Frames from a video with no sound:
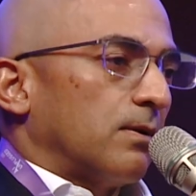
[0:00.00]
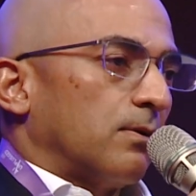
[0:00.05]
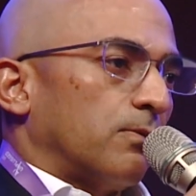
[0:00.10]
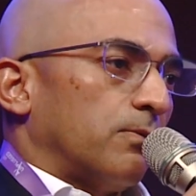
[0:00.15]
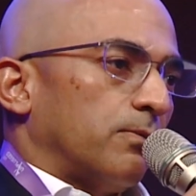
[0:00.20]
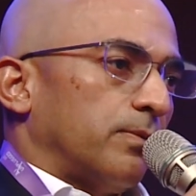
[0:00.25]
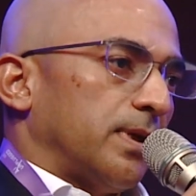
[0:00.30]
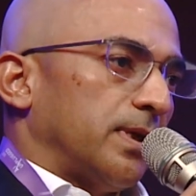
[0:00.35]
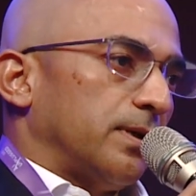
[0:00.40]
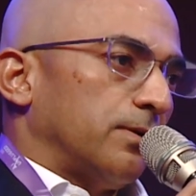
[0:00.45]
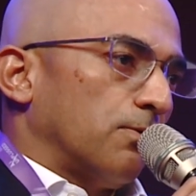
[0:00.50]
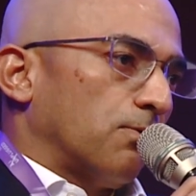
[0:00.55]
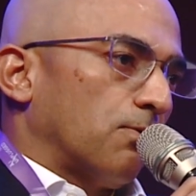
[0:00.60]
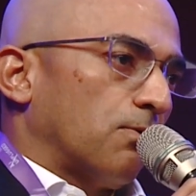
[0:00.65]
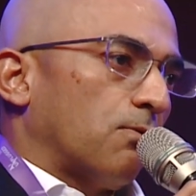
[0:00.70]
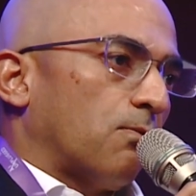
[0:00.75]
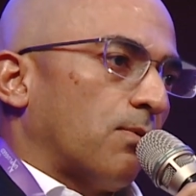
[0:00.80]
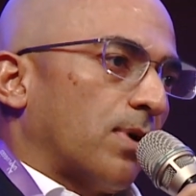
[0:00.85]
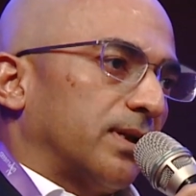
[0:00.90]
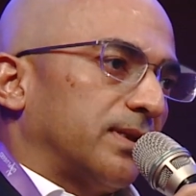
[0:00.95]
We know
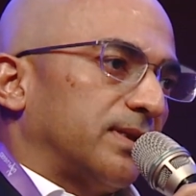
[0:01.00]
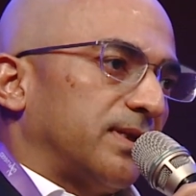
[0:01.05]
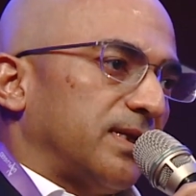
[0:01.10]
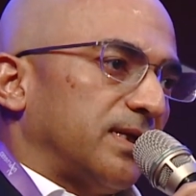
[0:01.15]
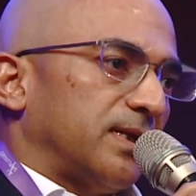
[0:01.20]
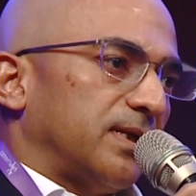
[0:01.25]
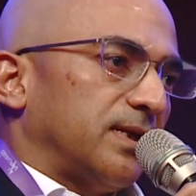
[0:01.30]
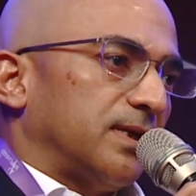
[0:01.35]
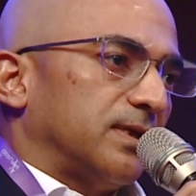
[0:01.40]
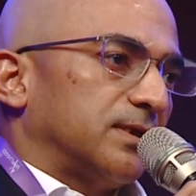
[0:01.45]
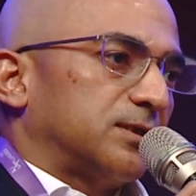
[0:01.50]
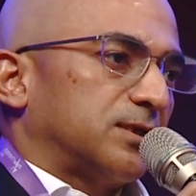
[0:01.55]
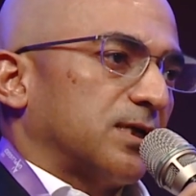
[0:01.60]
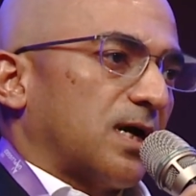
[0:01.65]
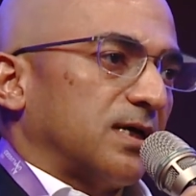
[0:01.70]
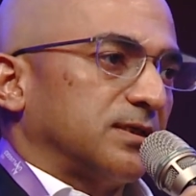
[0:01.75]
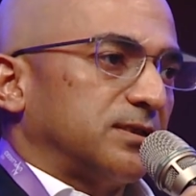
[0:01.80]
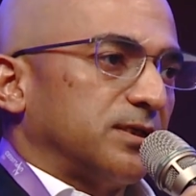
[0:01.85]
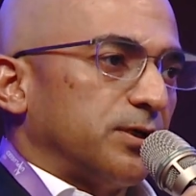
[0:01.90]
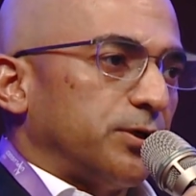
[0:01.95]
what the
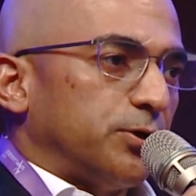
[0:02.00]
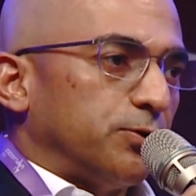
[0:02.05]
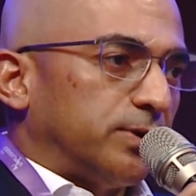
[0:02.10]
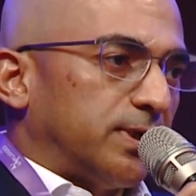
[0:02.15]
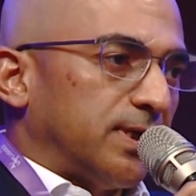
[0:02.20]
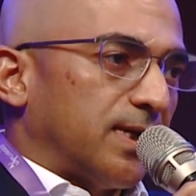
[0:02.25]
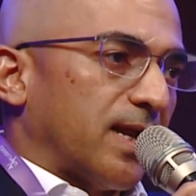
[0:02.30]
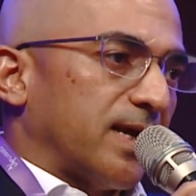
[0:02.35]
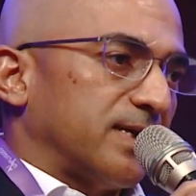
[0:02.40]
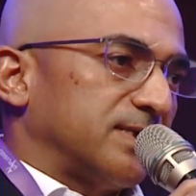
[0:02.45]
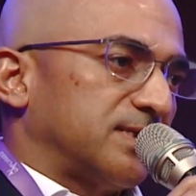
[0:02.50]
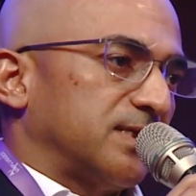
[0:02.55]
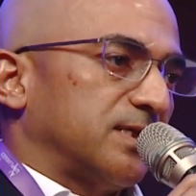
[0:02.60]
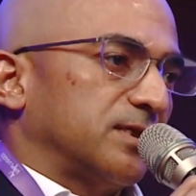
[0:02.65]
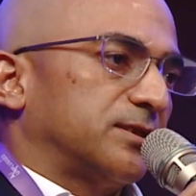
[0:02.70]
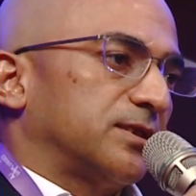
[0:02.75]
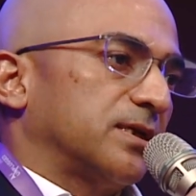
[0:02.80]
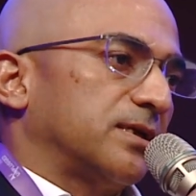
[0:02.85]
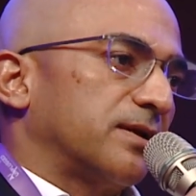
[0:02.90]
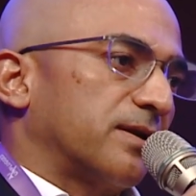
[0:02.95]
charger
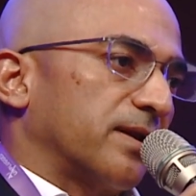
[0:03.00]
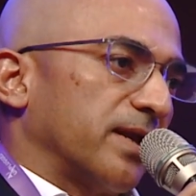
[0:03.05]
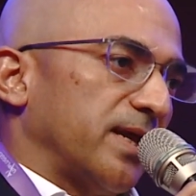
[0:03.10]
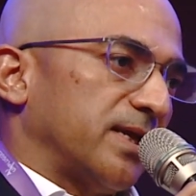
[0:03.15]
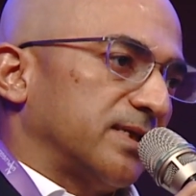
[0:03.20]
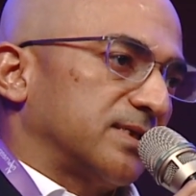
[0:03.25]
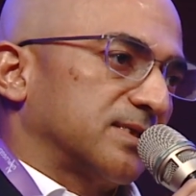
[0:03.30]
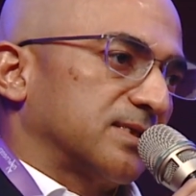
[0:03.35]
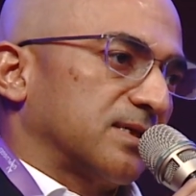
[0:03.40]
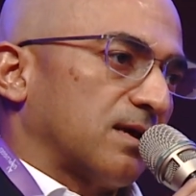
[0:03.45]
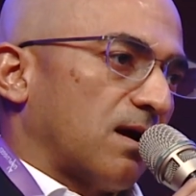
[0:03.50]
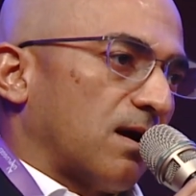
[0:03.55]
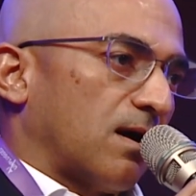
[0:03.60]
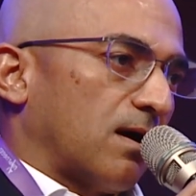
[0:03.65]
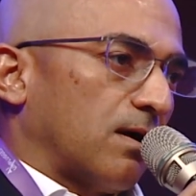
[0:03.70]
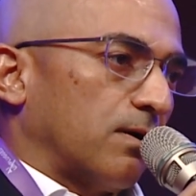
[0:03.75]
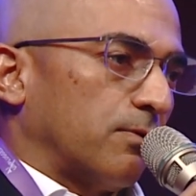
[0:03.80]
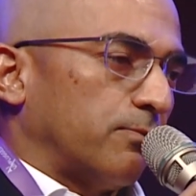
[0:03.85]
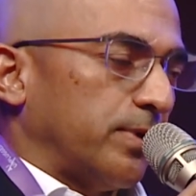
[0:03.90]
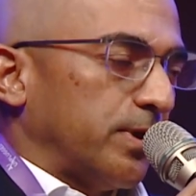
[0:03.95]
utilization rates
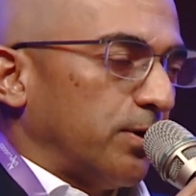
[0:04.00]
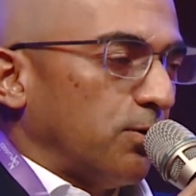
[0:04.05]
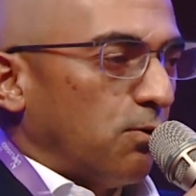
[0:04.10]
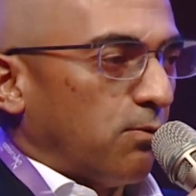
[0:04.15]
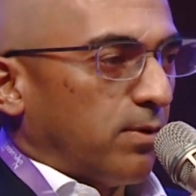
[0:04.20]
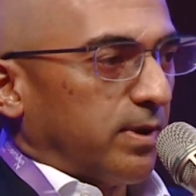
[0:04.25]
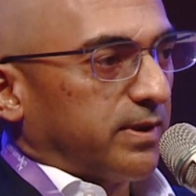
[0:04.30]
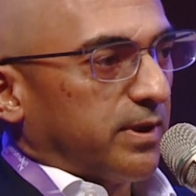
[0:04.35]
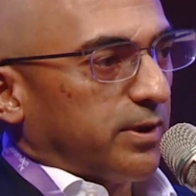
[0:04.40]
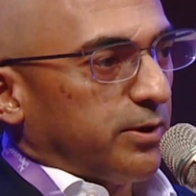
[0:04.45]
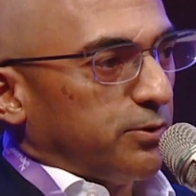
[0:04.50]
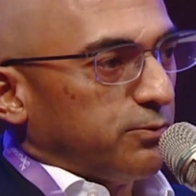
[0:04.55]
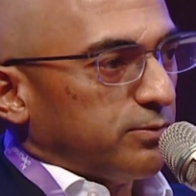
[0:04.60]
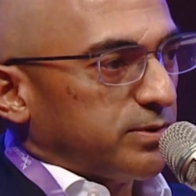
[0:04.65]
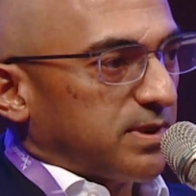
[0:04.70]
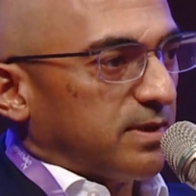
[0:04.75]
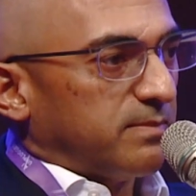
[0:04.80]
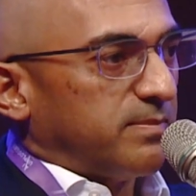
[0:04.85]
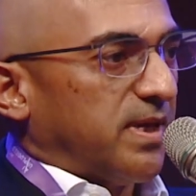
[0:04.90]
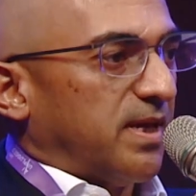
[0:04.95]
are. We know what the
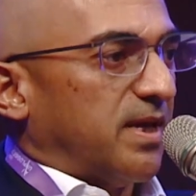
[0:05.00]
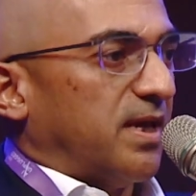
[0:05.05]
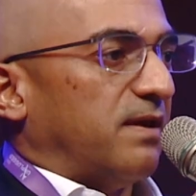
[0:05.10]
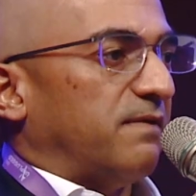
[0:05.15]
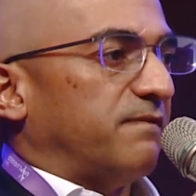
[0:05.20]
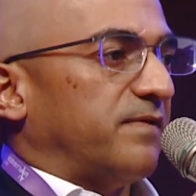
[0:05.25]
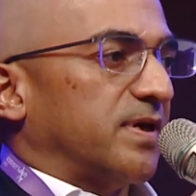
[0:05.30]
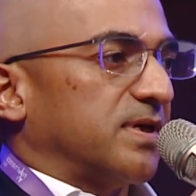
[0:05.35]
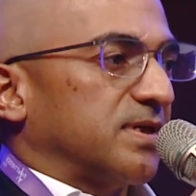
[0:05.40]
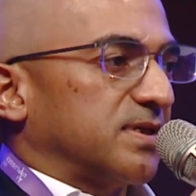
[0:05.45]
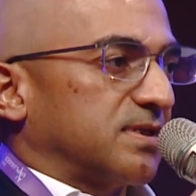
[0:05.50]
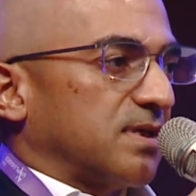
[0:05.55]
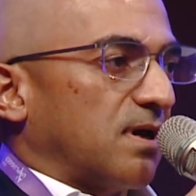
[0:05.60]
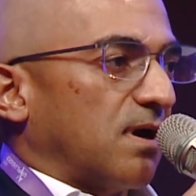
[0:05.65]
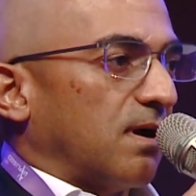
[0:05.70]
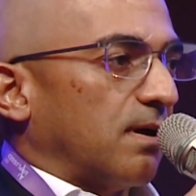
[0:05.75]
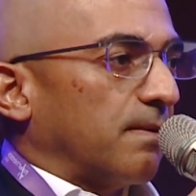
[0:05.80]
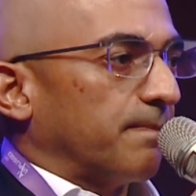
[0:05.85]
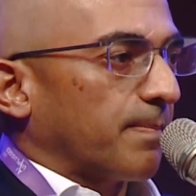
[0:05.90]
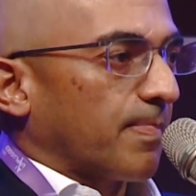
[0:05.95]
user behaviors
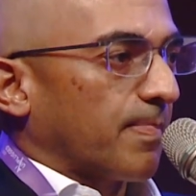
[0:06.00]
are.